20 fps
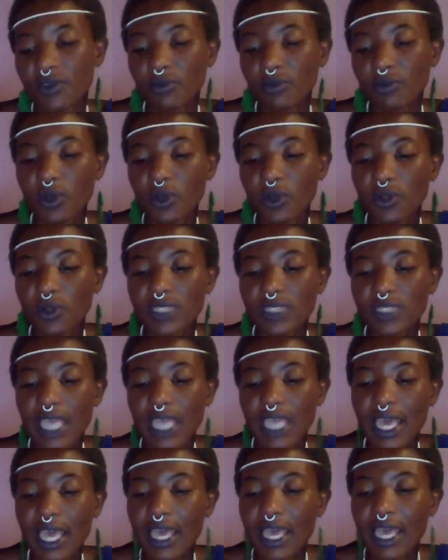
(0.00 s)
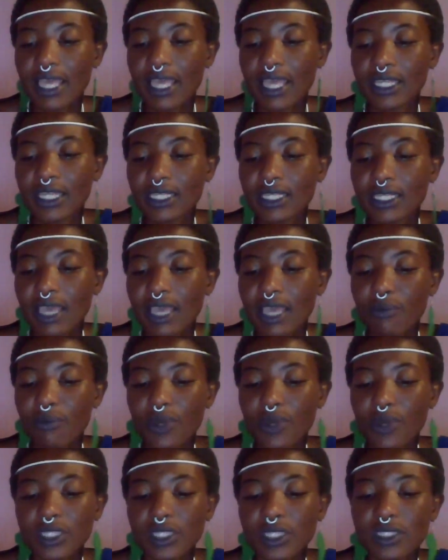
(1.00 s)
3 of bowls and
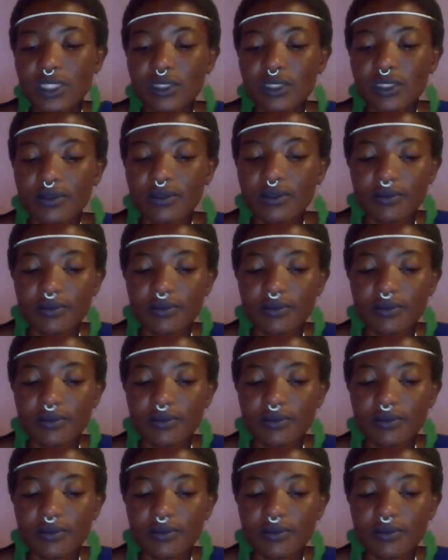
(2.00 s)
empress.